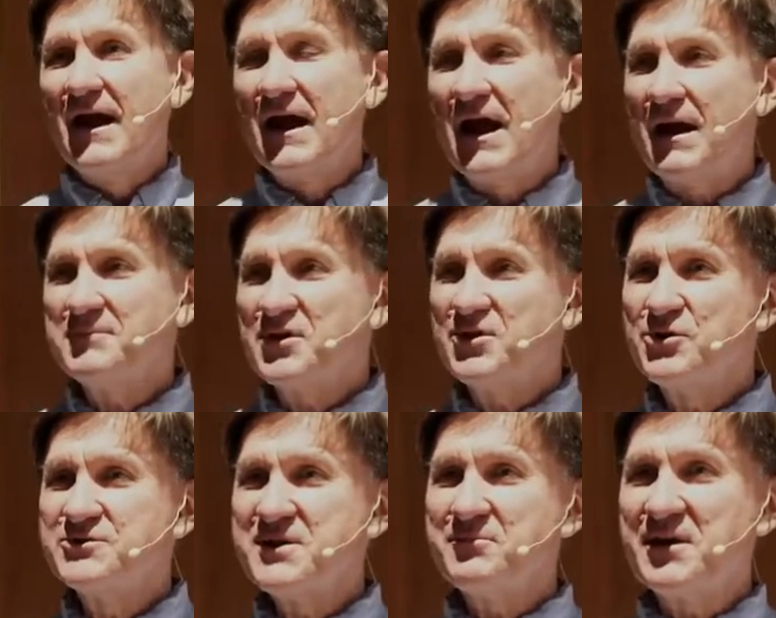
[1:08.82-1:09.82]
I, am going to
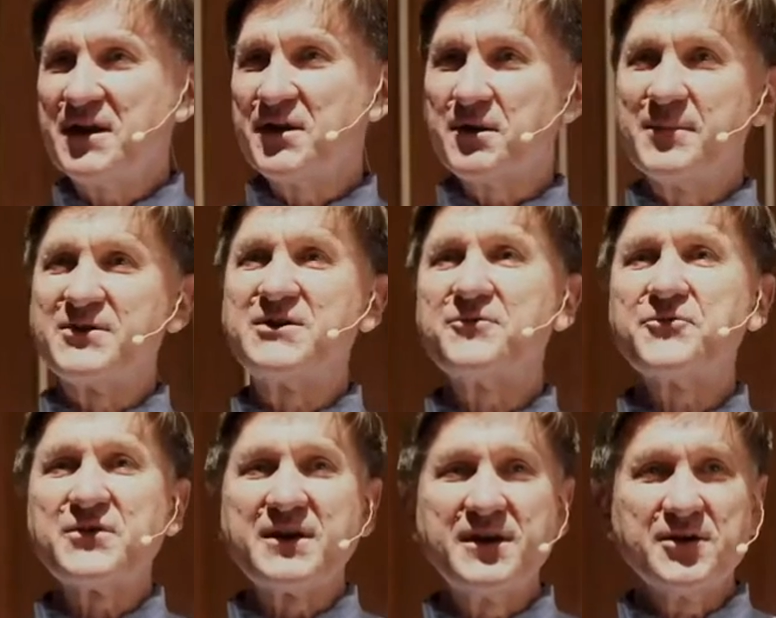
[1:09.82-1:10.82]
do something a little bit
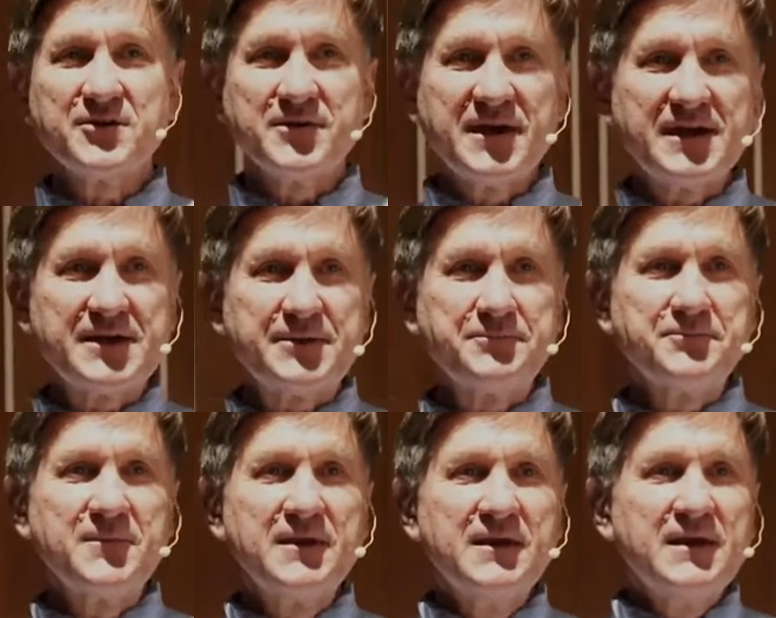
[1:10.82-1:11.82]
different here. Um,
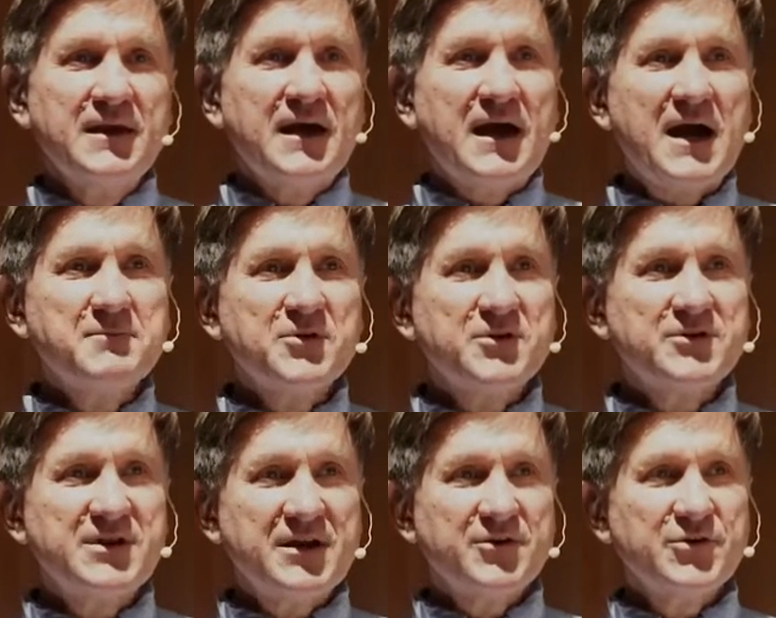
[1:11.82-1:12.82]
I'm going to
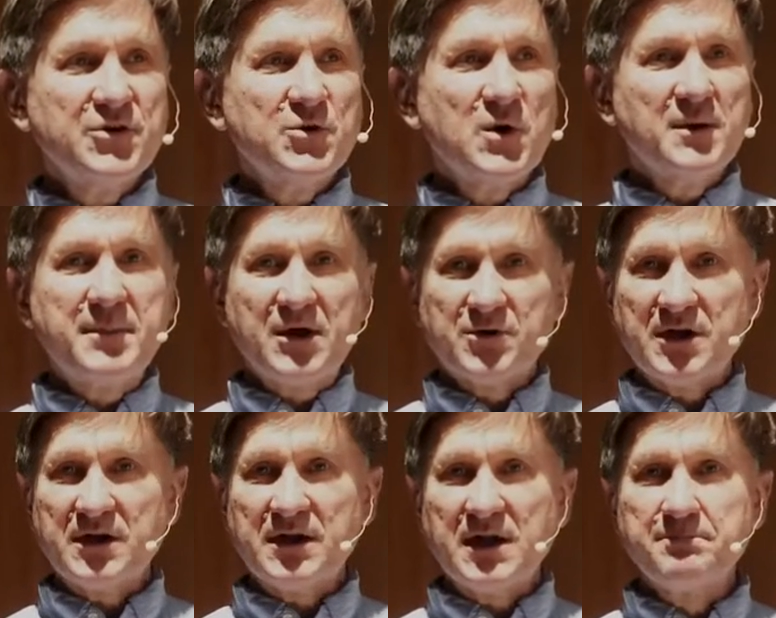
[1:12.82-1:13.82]
tell you about
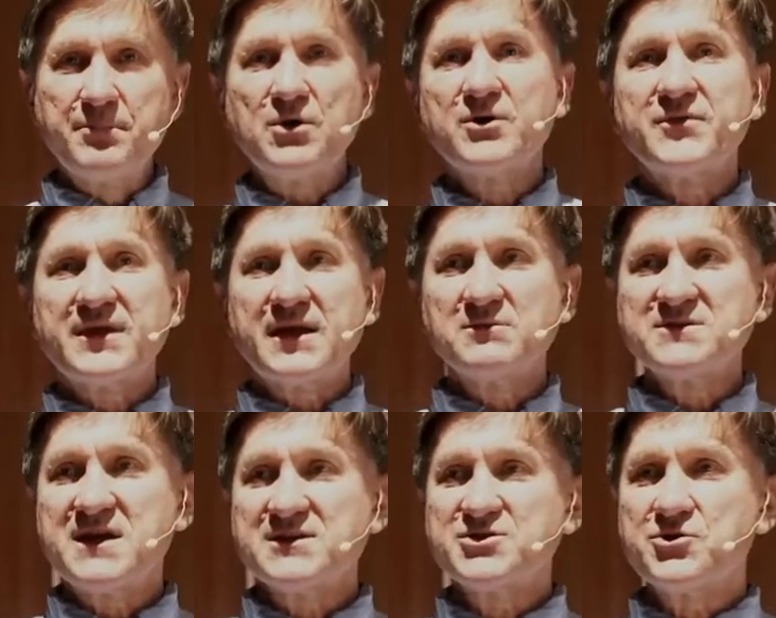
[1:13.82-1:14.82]
a book that I was
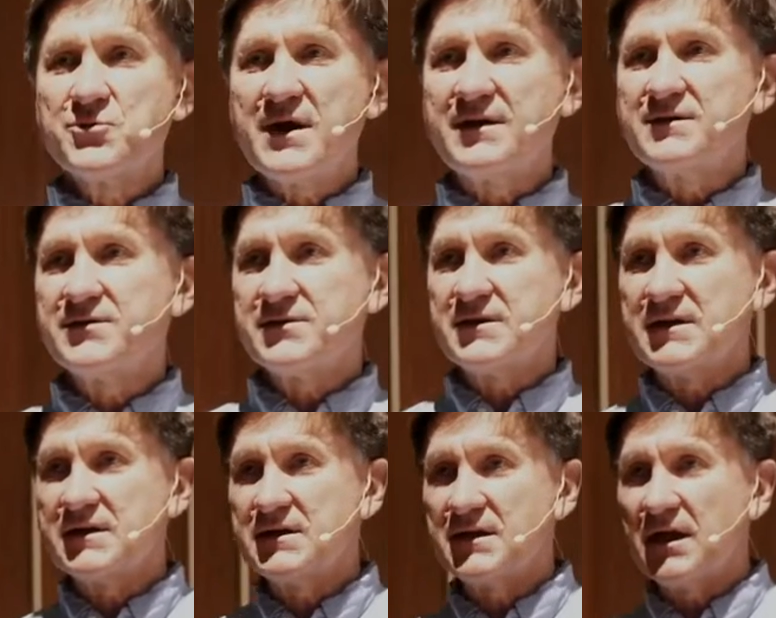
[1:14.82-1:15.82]
asked to write
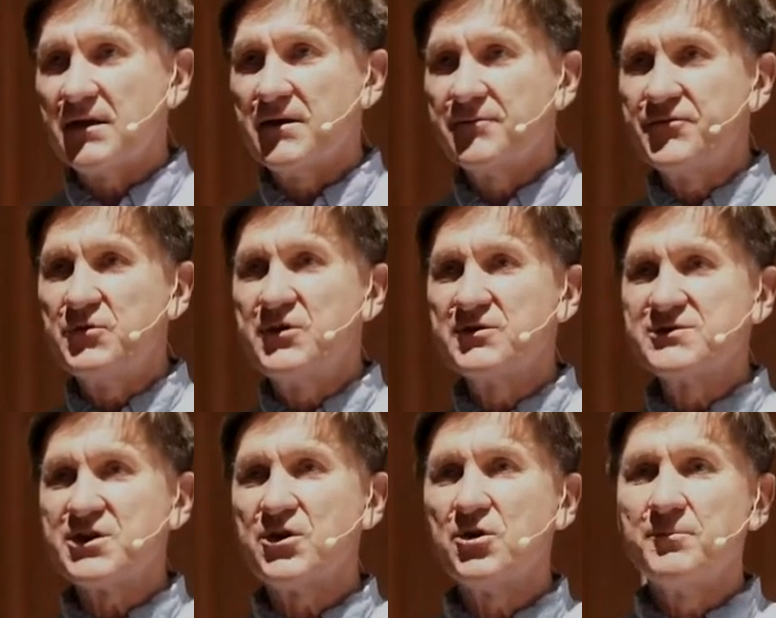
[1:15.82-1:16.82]
uh, a few
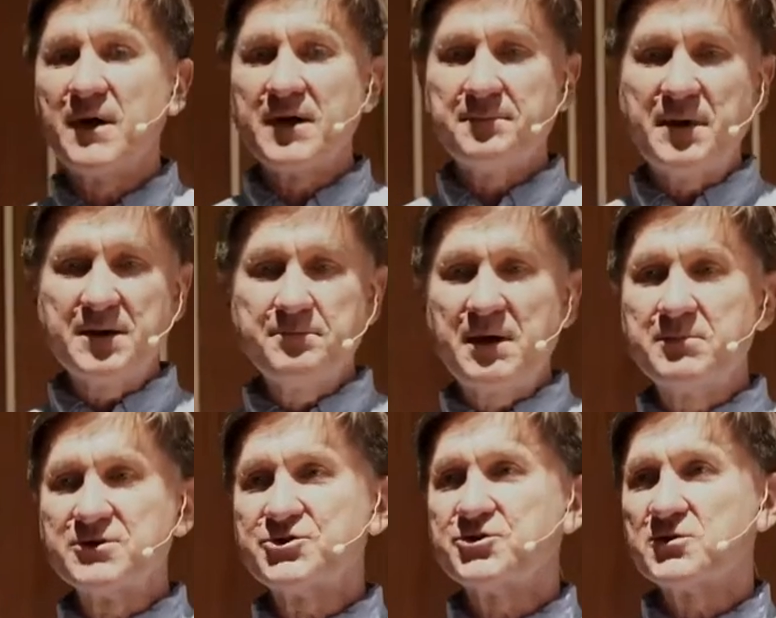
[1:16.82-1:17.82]
years ago by my
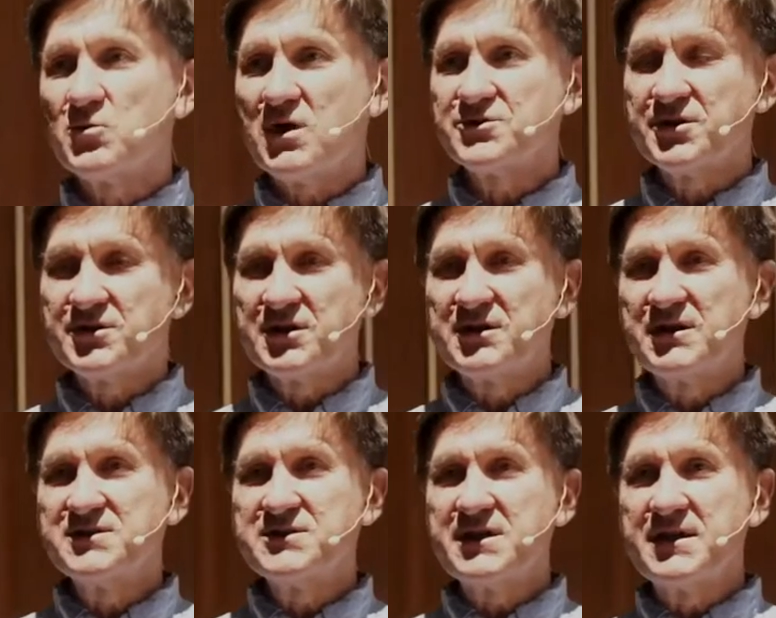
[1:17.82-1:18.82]
publisher in Washington,
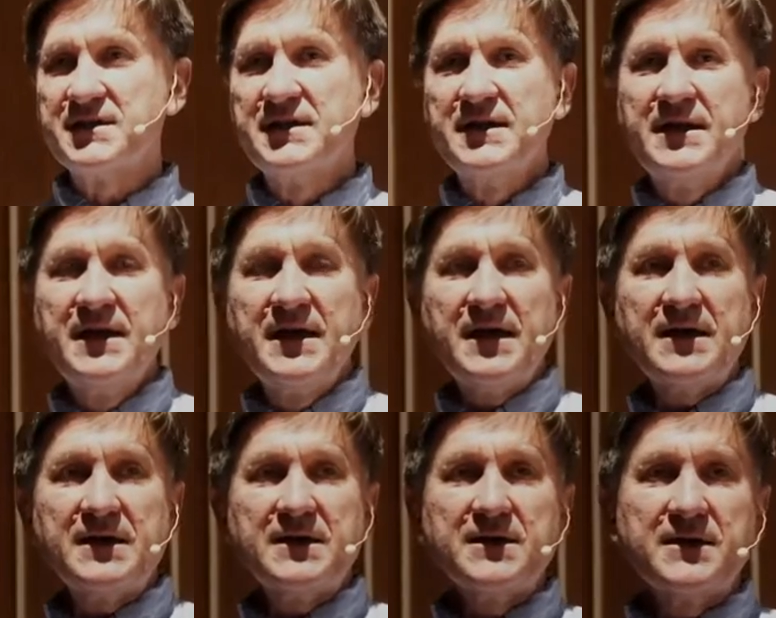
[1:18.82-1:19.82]
D.C.,
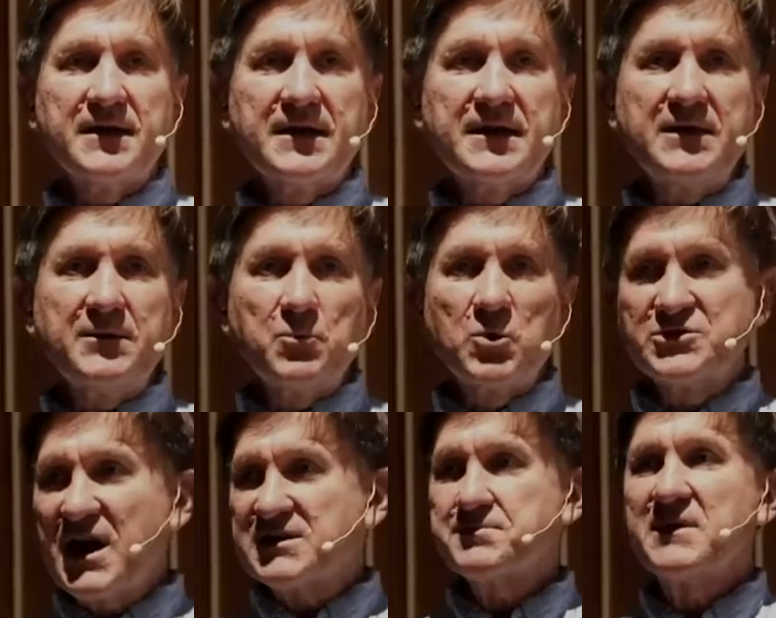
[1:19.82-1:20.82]
uh,
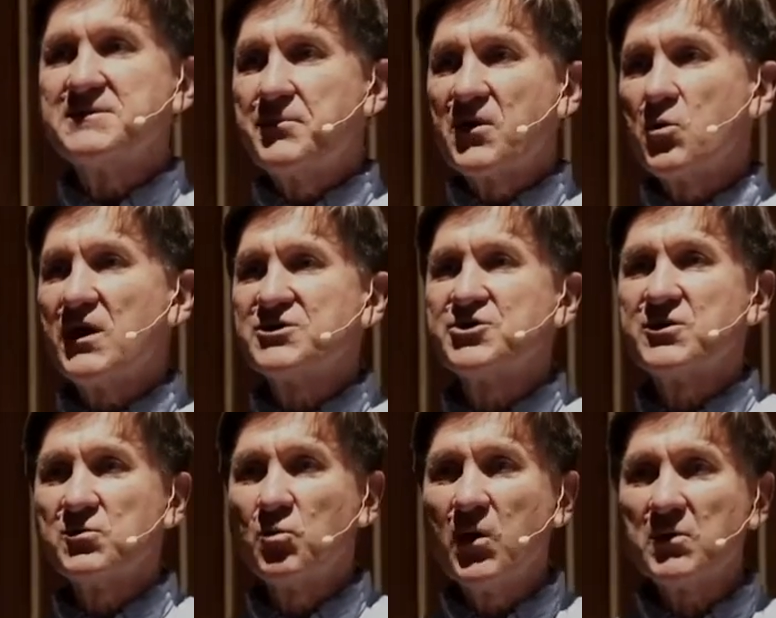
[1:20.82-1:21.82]
which asked me the
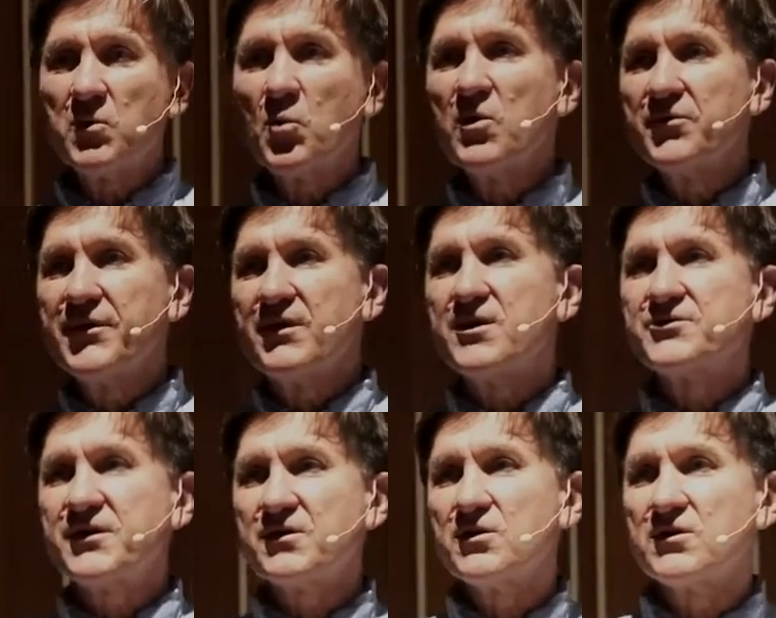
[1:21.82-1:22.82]
question, what will the
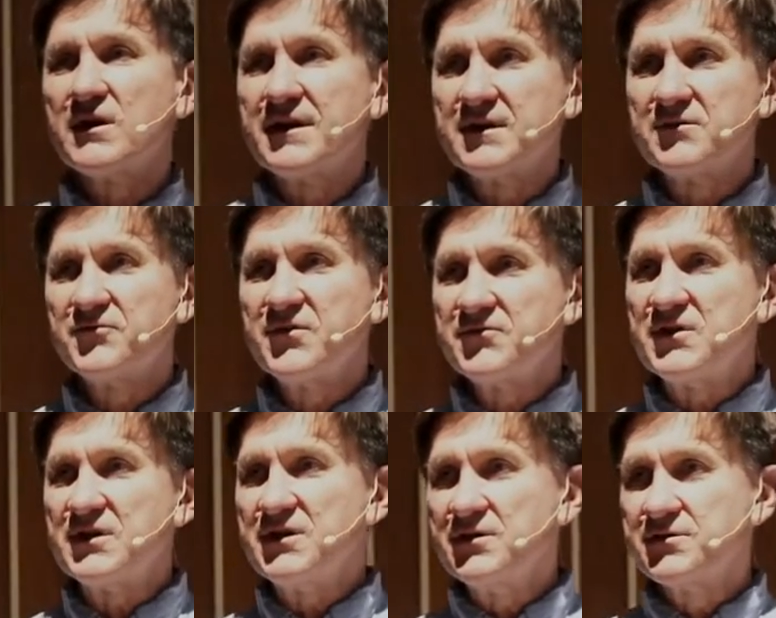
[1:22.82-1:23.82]
Arctic look like in
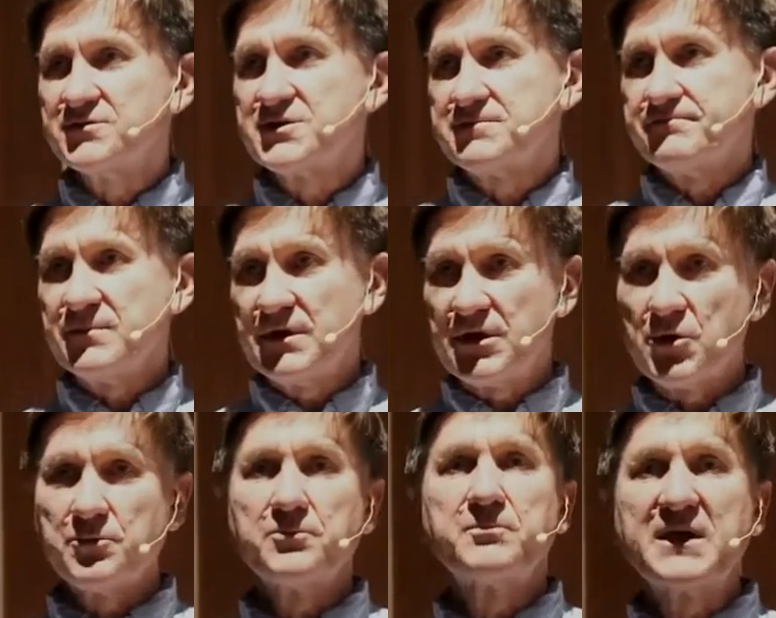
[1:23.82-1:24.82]
50 years, you
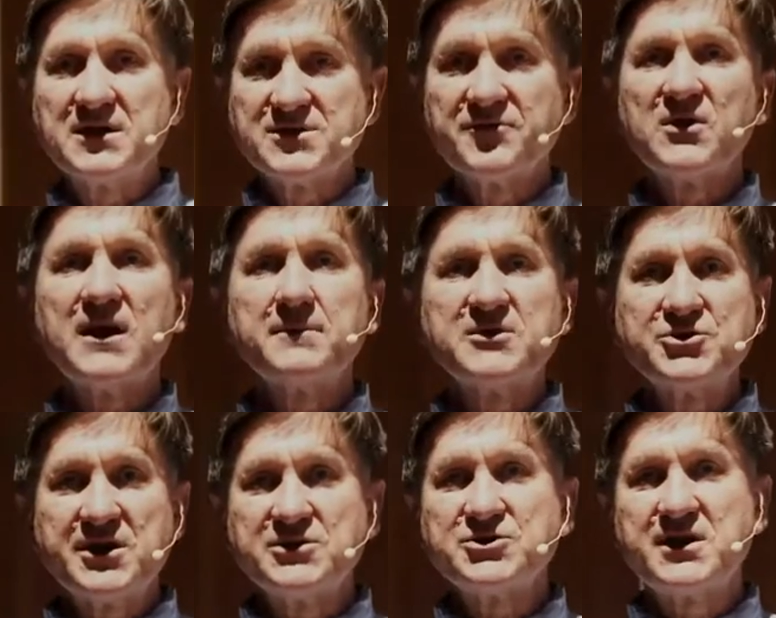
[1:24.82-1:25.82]
know, because of climate
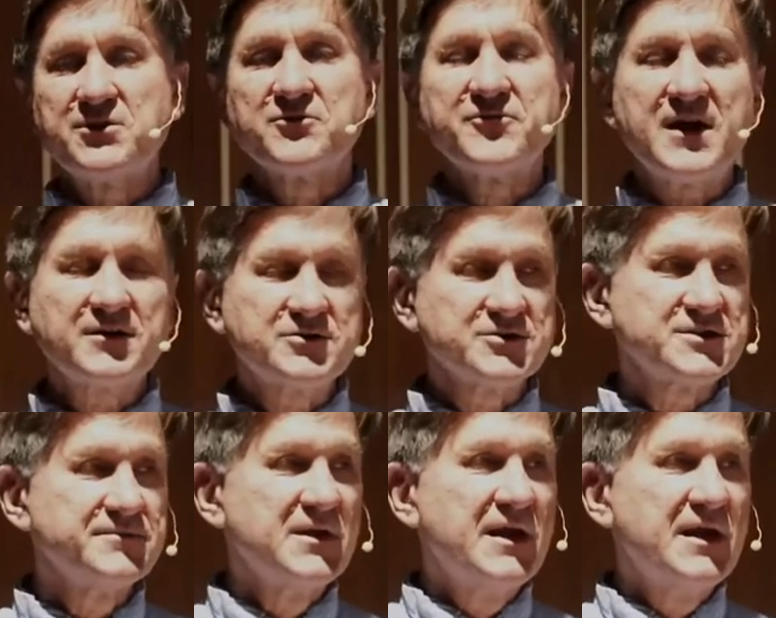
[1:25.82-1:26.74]
change and other factors?